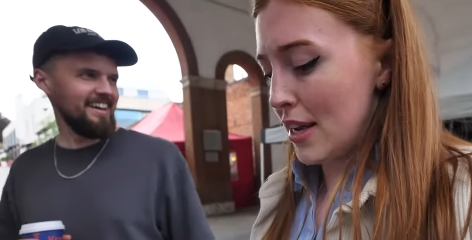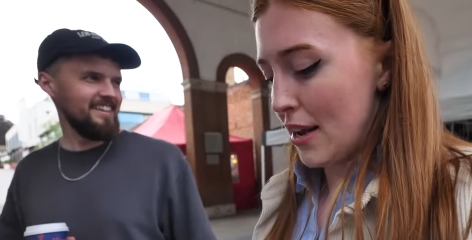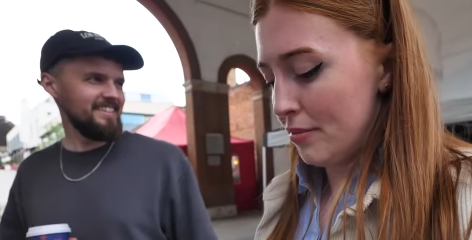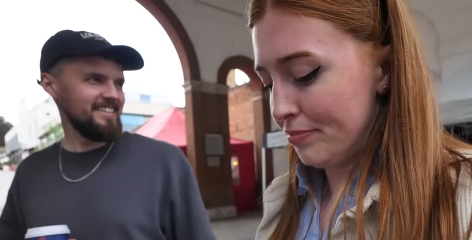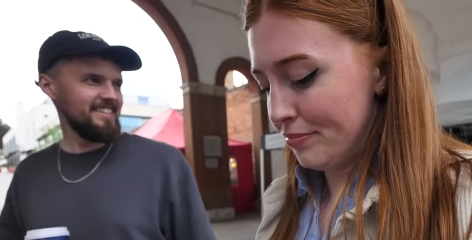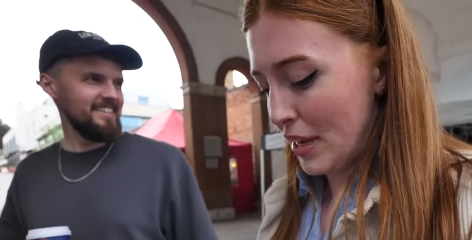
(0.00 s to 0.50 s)

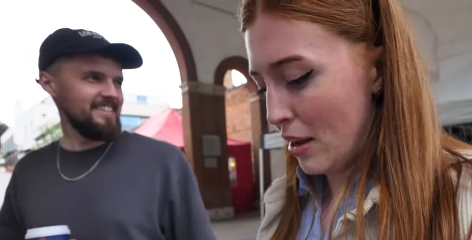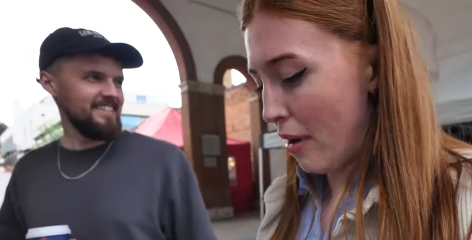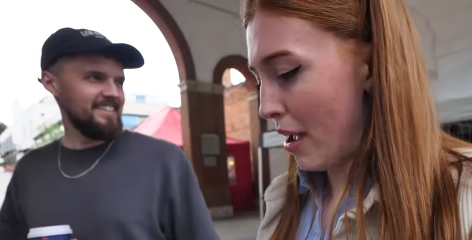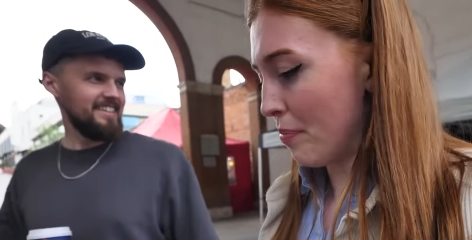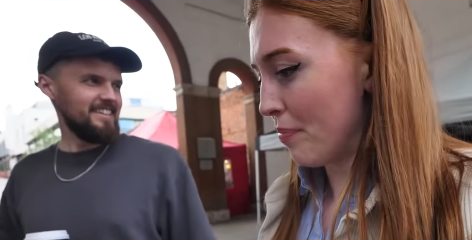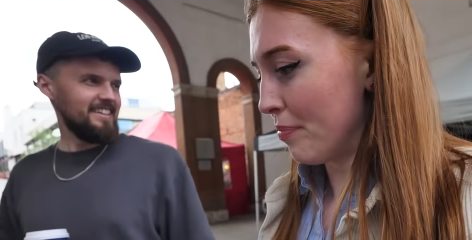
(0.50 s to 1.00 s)
Speaker 1: dear.
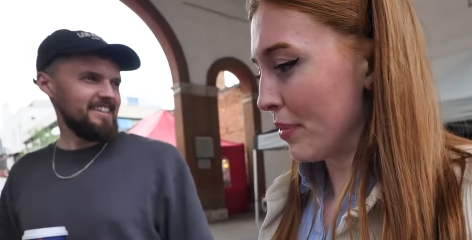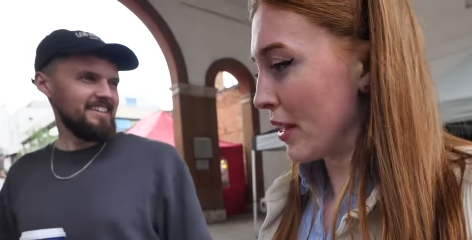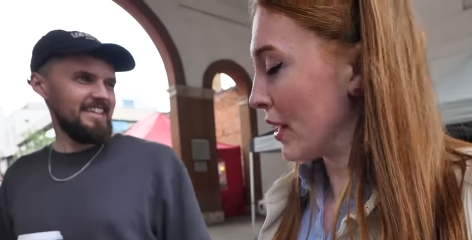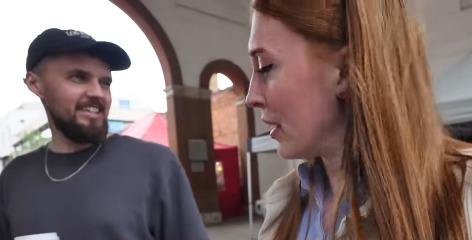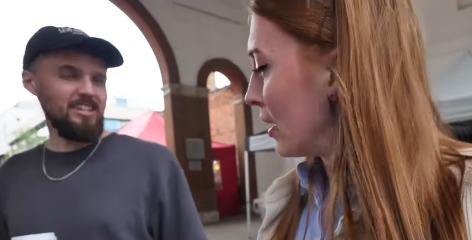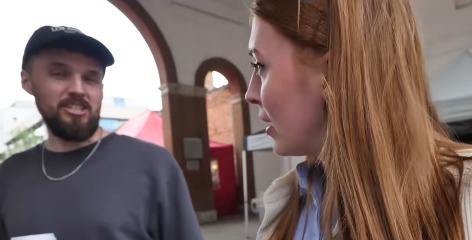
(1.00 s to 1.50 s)
Anyway,
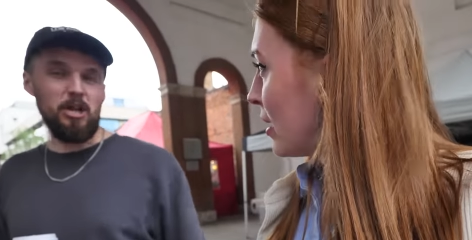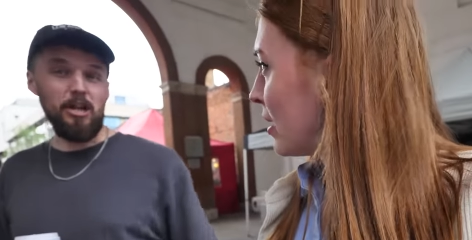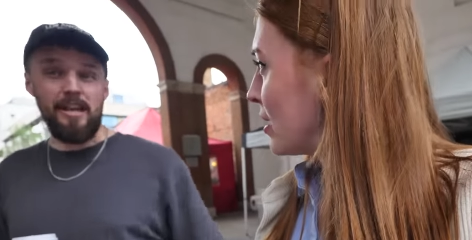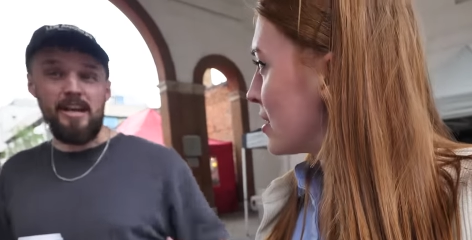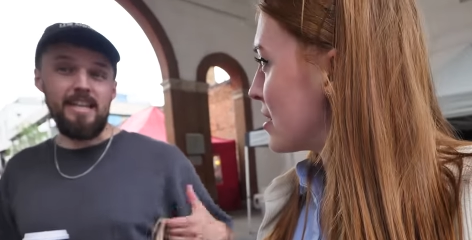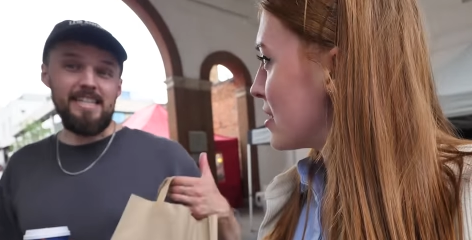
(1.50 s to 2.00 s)
Speaker 2: all right, so
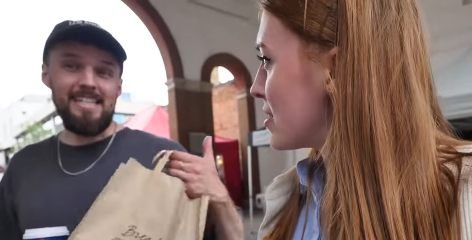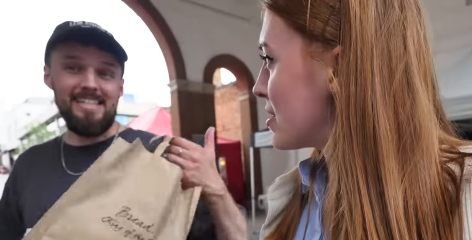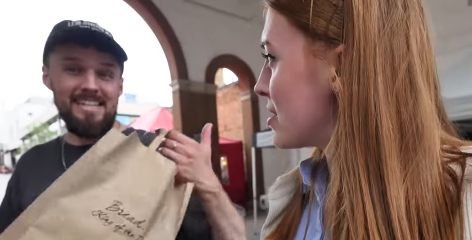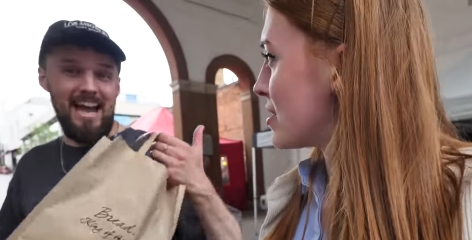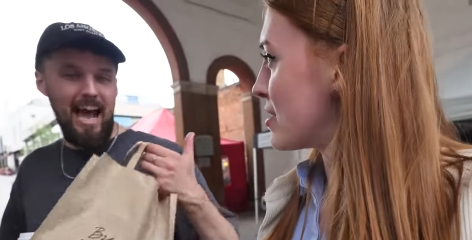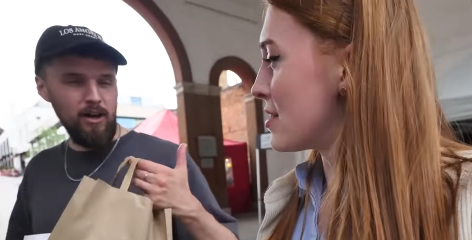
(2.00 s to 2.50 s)
can I eat
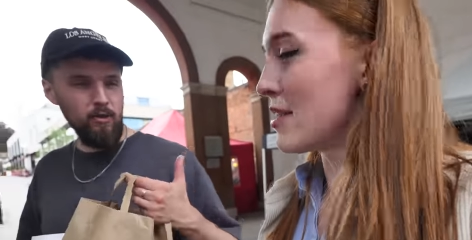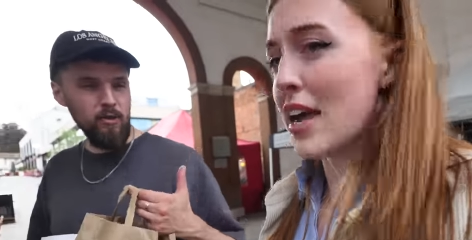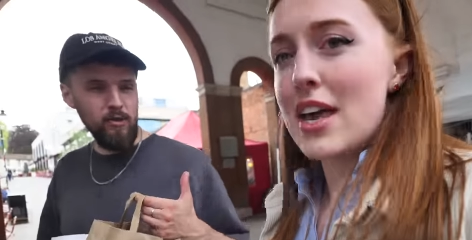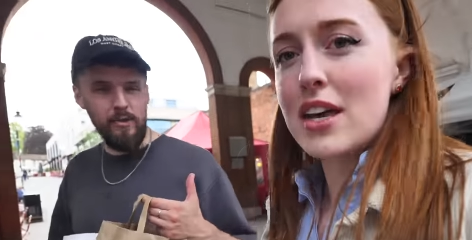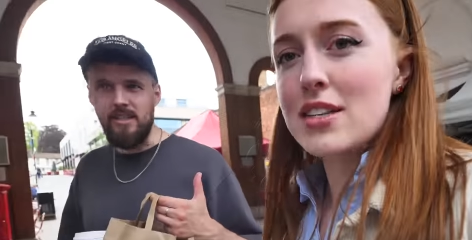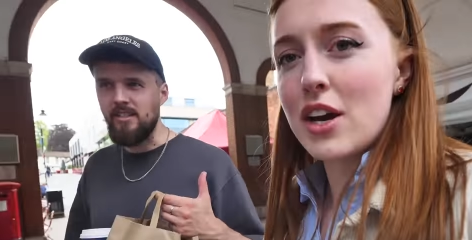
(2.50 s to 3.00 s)
these now?
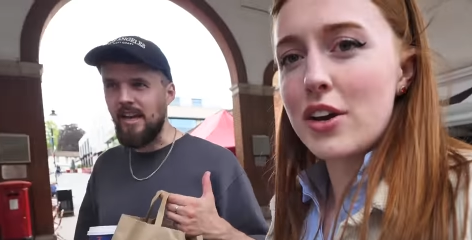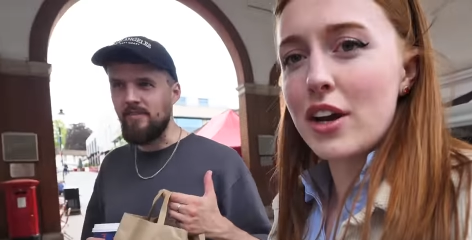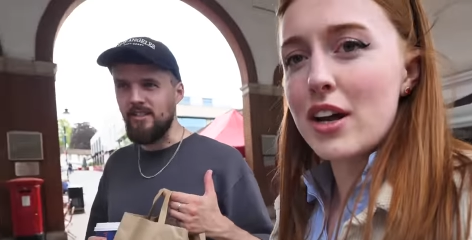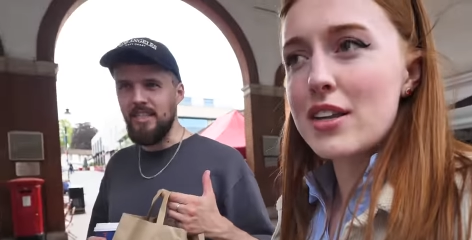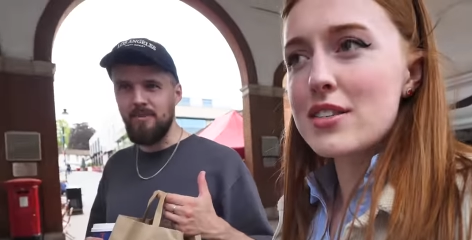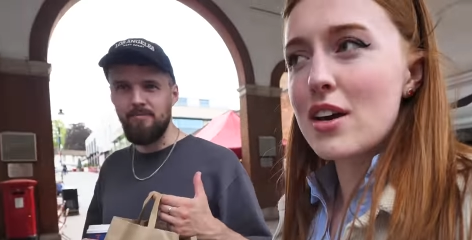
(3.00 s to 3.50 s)
Steak or are we and
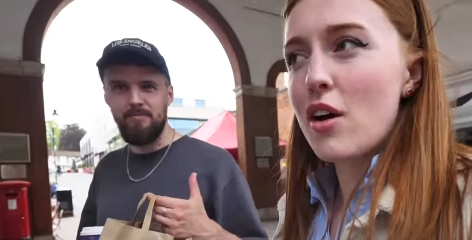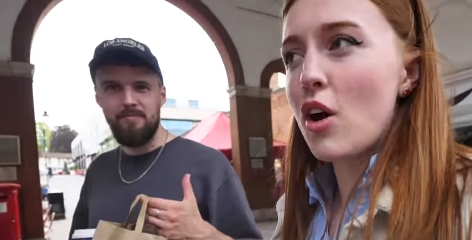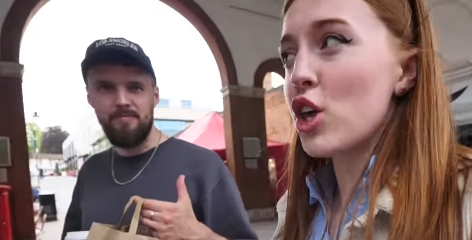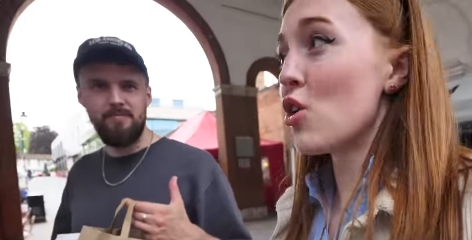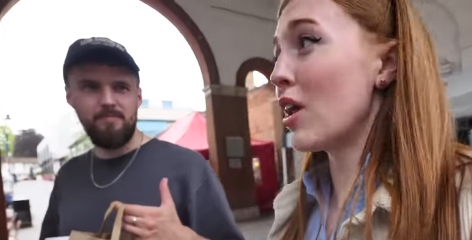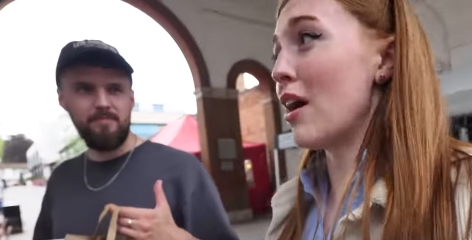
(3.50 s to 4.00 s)
donuts.
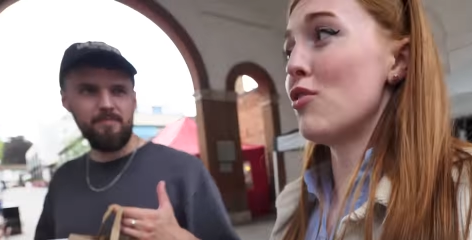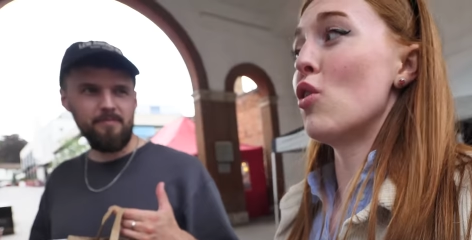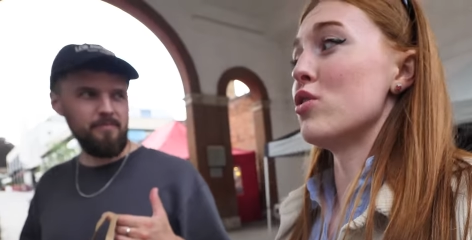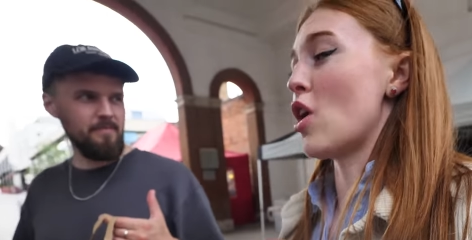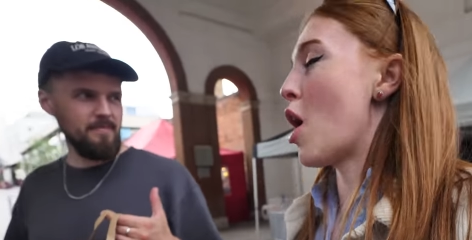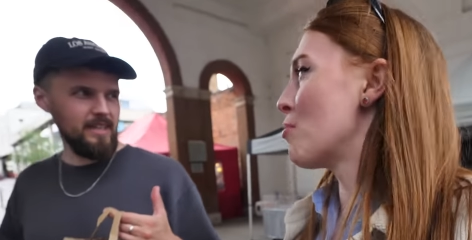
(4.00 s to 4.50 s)
Them?
Speaker 1: You can have
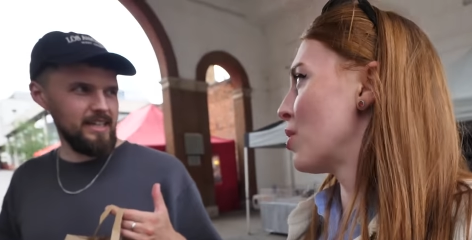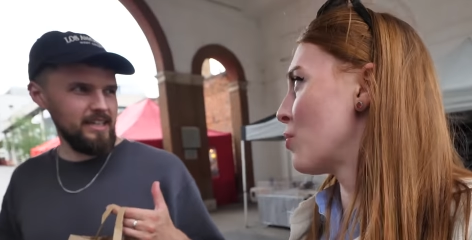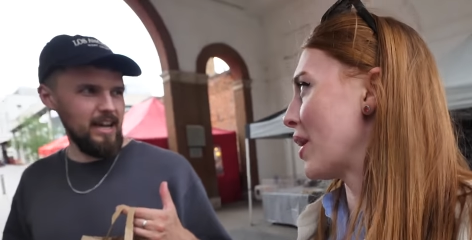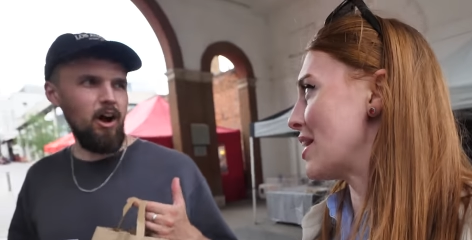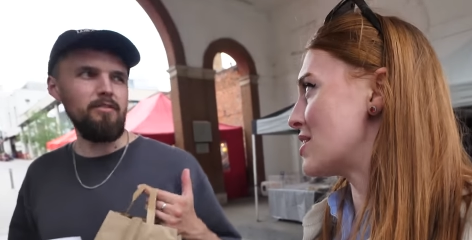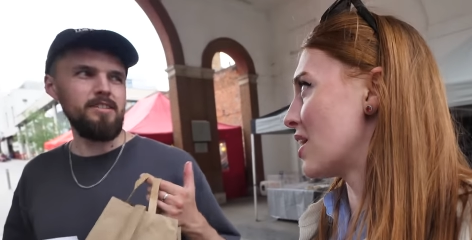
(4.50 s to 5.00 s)
yours. I'm going to
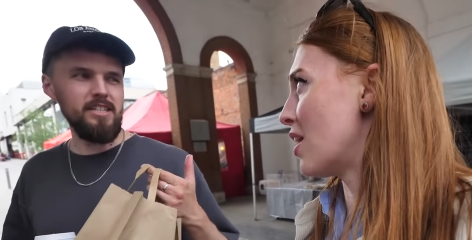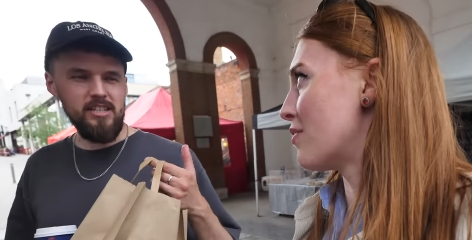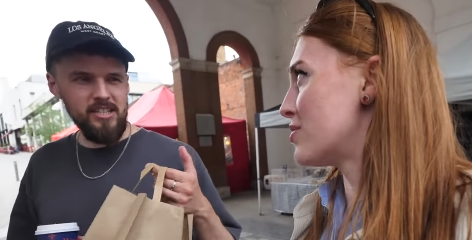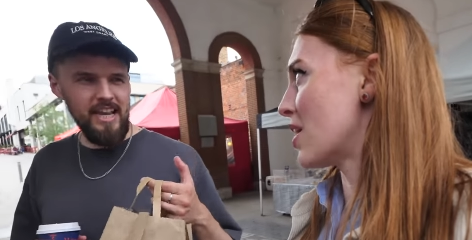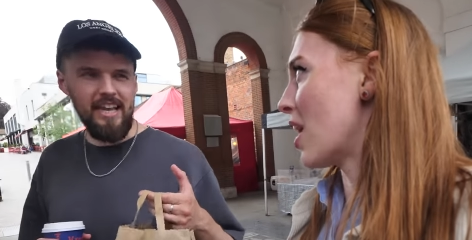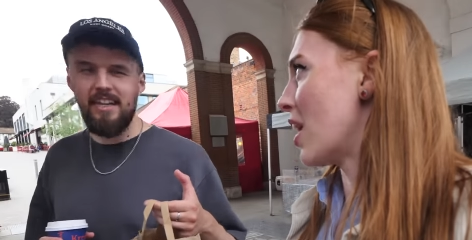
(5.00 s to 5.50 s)
wait after the
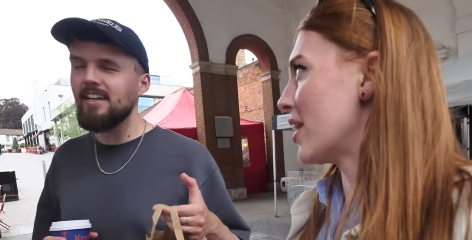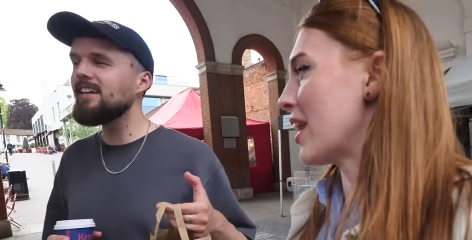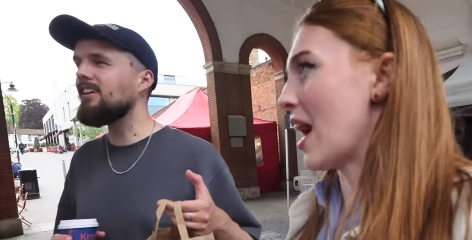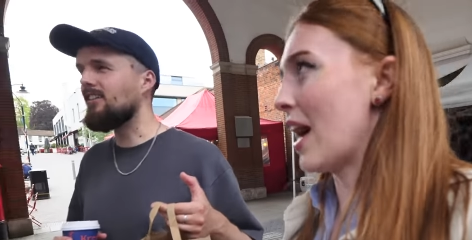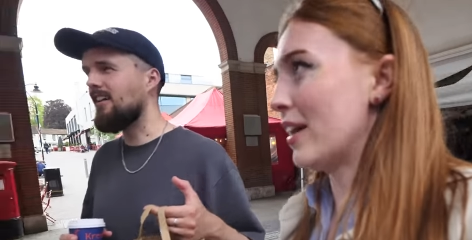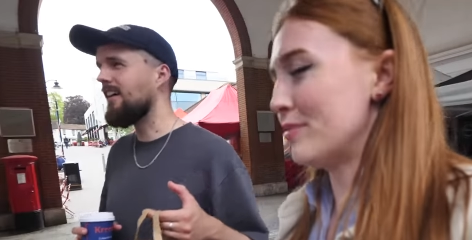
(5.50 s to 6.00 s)
steak.
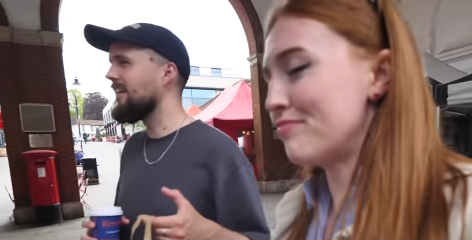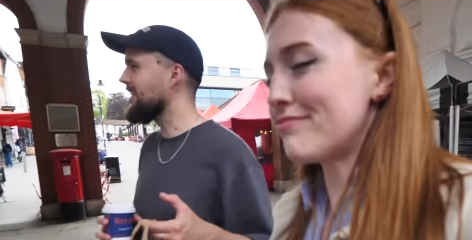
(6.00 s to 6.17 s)
yeah. All right.